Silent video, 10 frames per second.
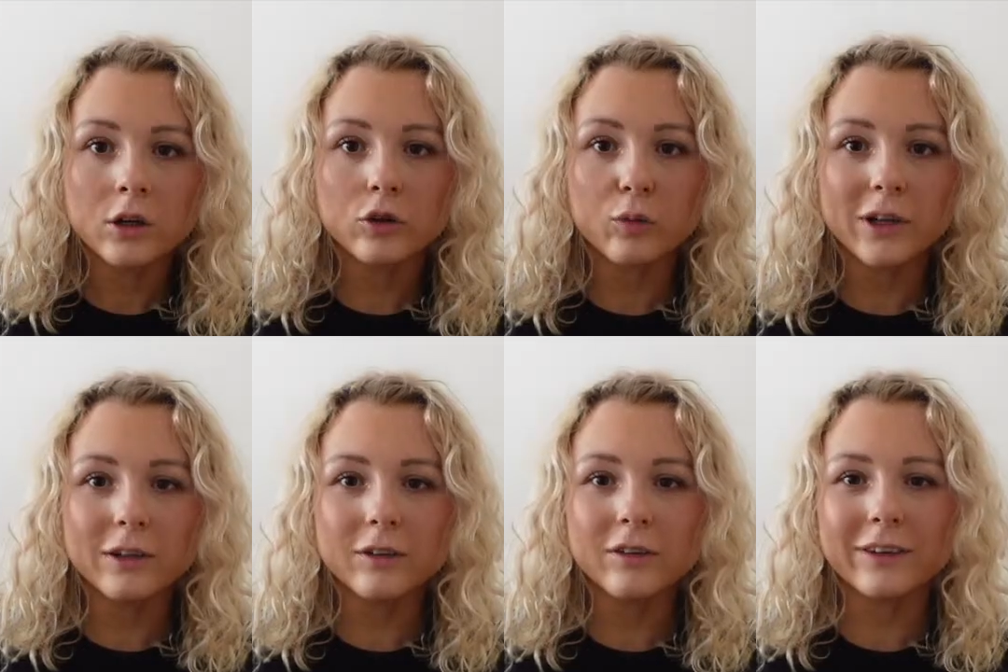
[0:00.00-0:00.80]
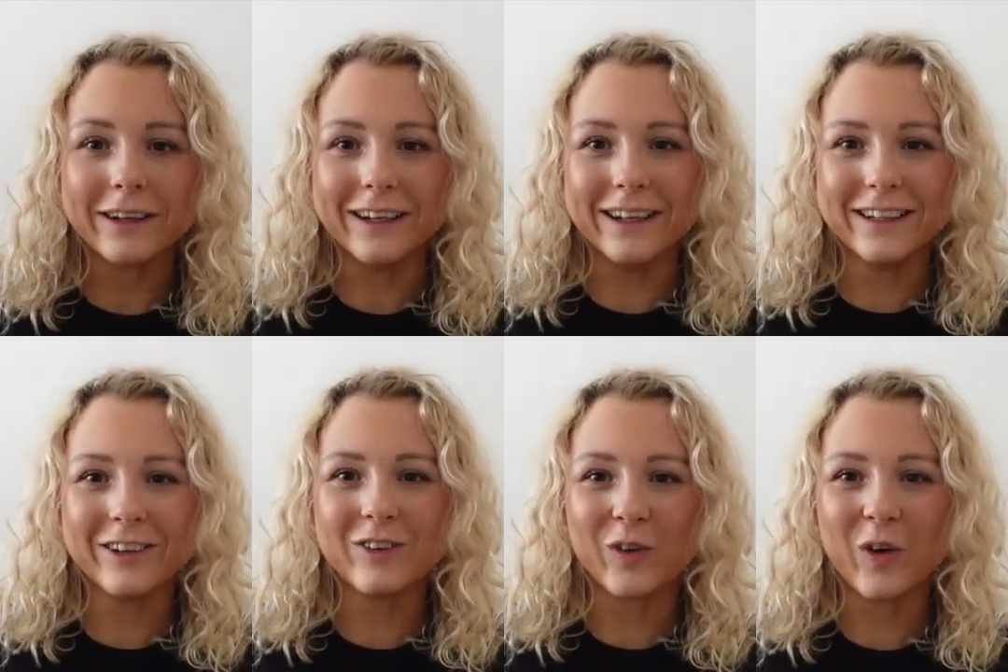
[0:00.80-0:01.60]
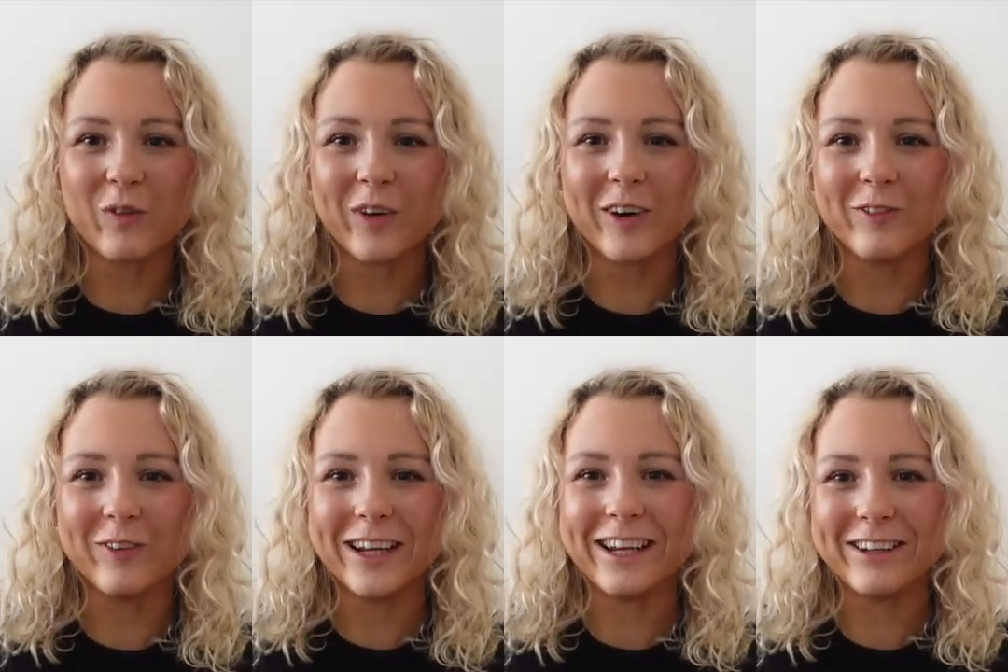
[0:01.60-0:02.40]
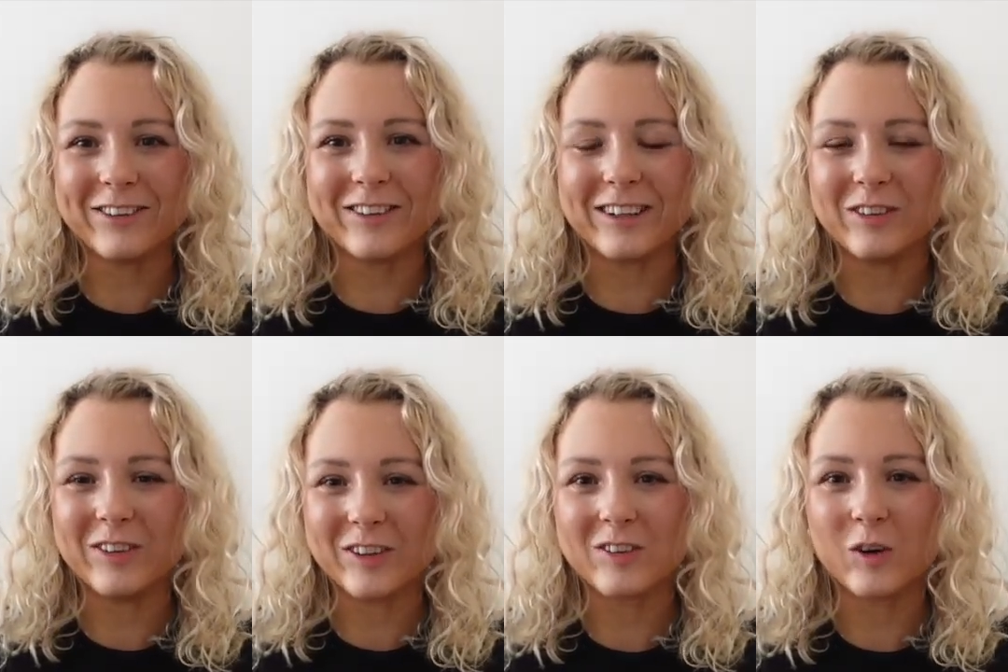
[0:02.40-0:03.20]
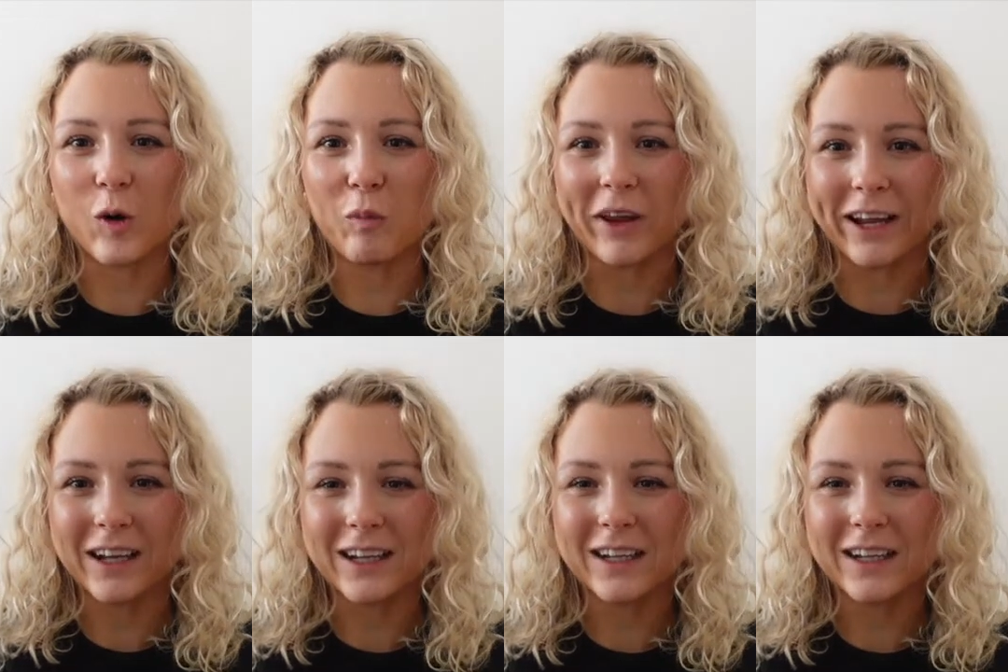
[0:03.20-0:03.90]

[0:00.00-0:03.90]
So we're here today to talk about a really serious topic.